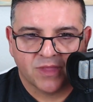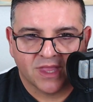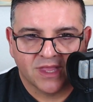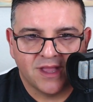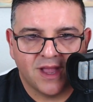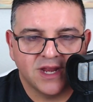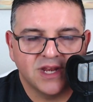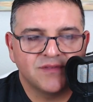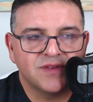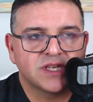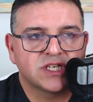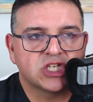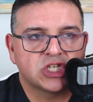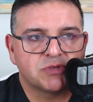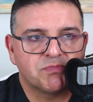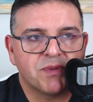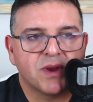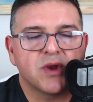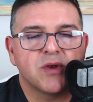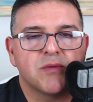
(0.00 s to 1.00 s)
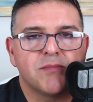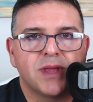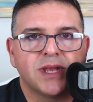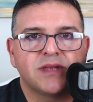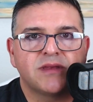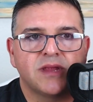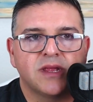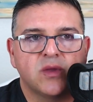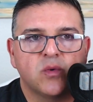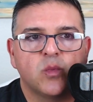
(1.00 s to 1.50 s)
kind of
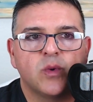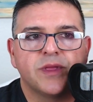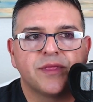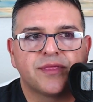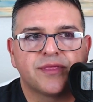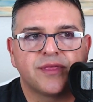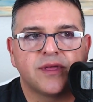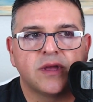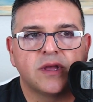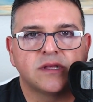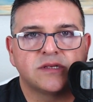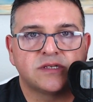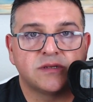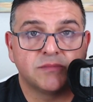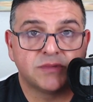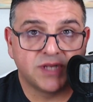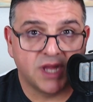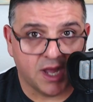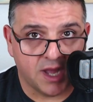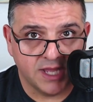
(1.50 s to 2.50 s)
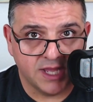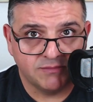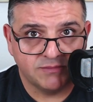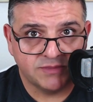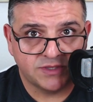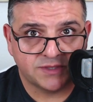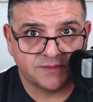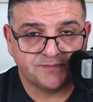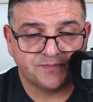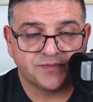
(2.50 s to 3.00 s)
experimenting with uh, some times